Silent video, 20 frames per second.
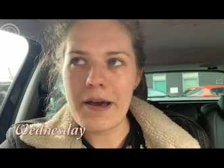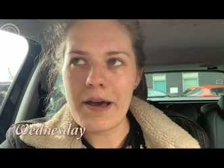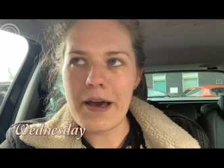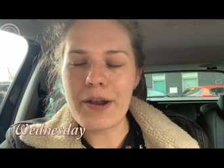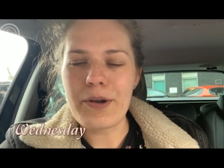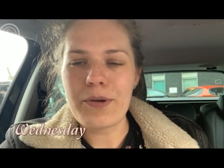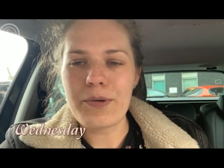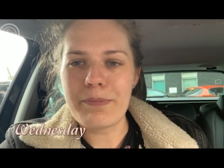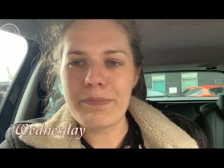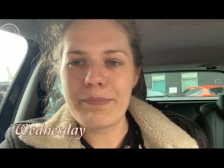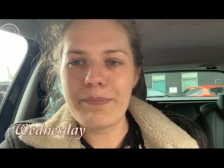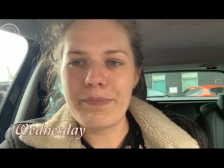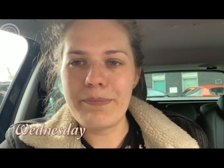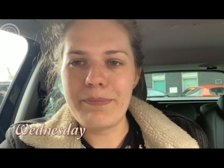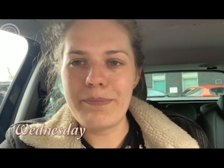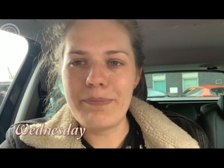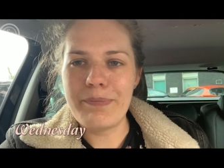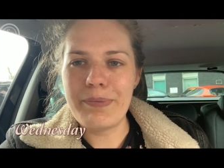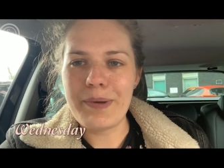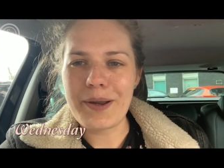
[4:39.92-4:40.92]
I don't know,
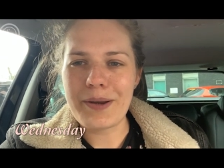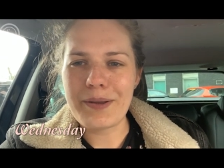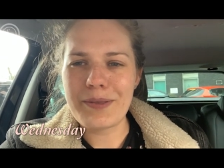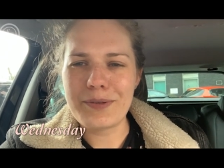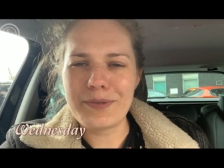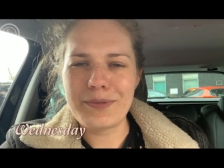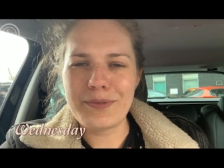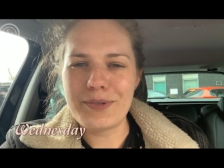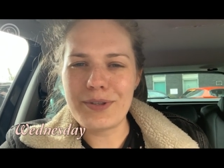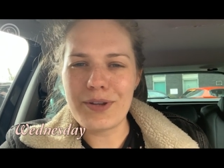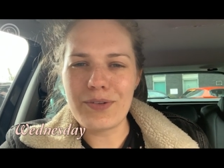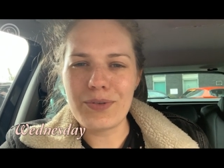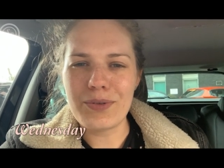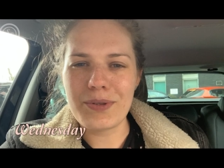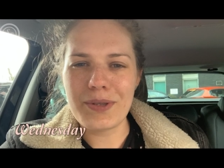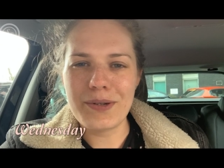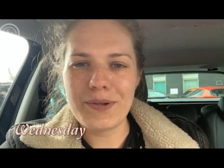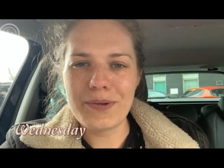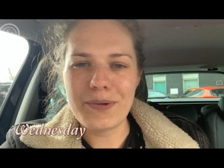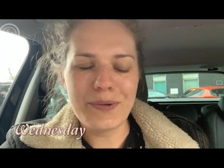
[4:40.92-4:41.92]
better the devil,
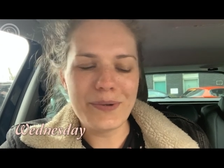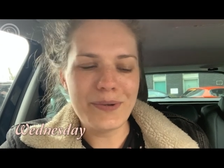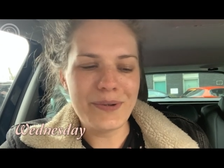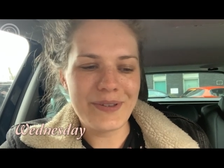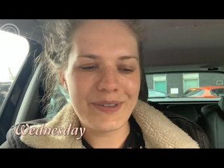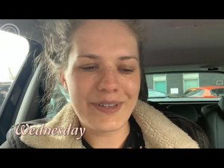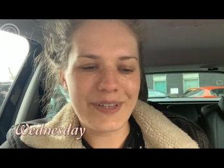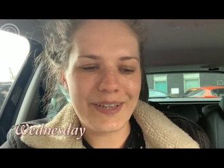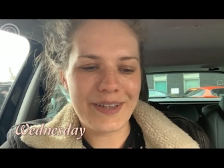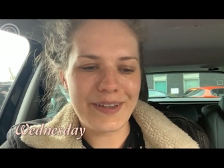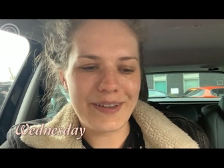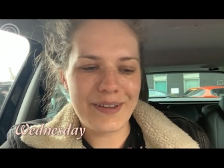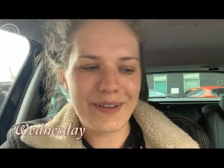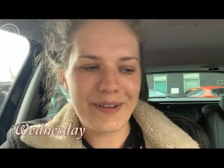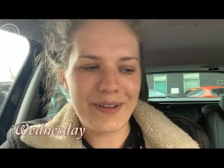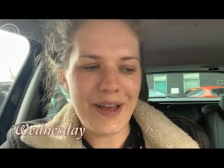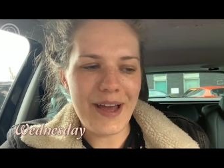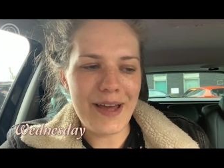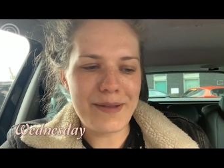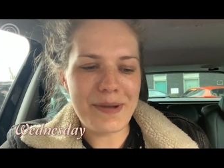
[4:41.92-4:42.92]
you know? Like,
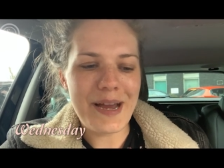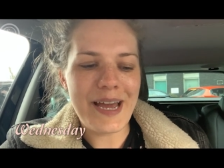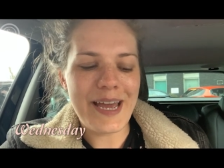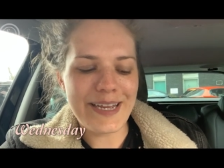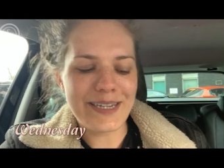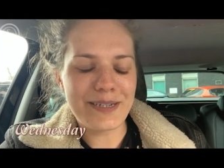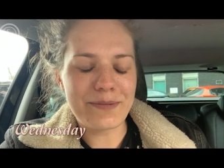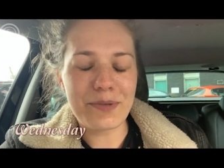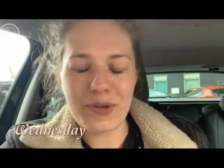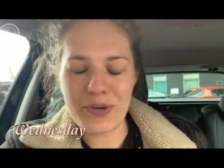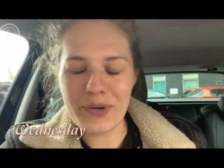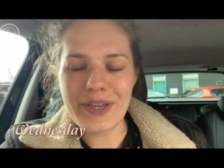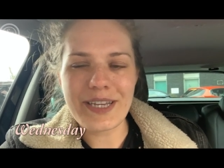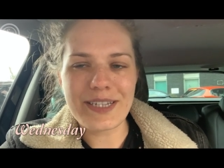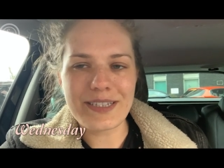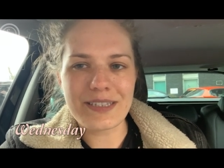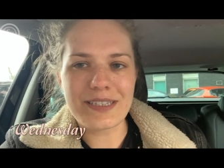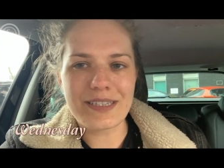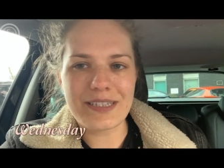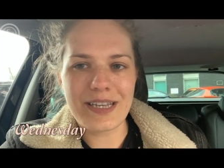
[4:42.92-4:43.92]
in my head I'm like, oh yeah,
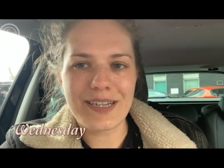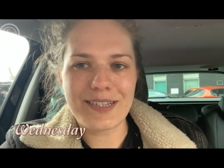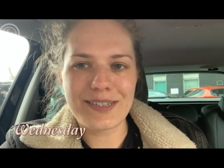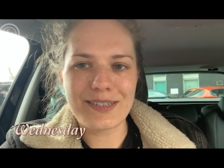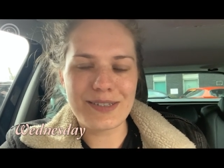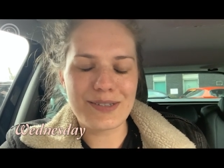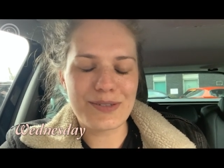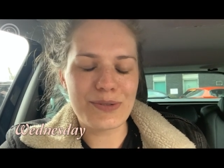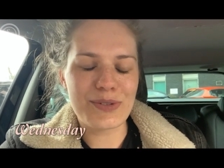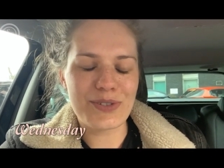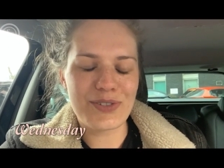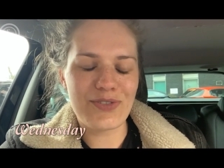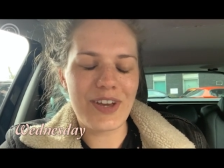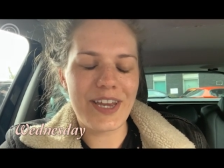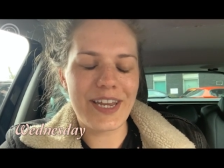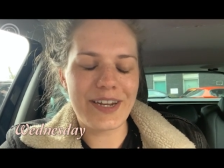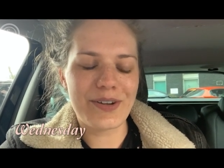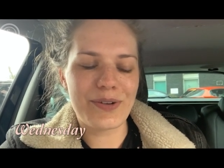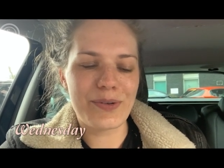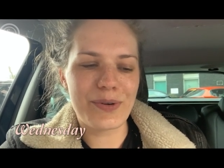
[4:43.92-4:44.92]
it's a cyst, so it's
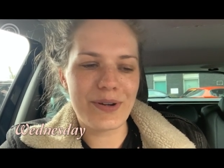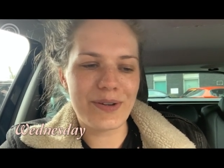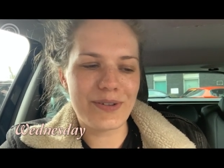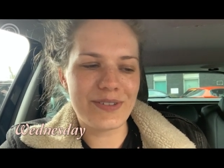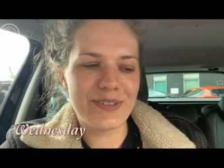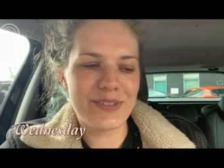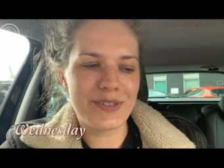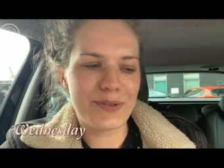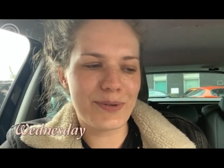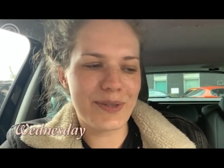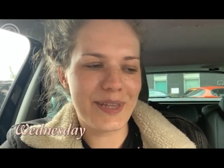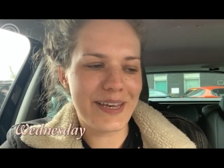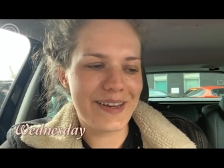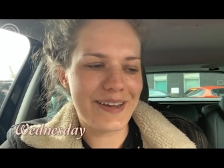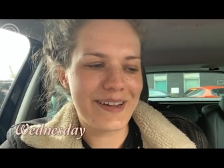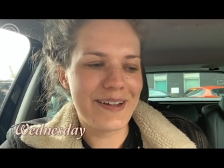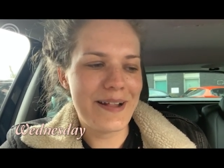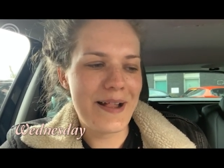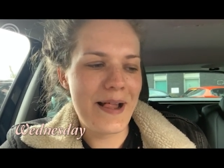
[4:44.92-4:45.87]
fine, I know how to deal with that.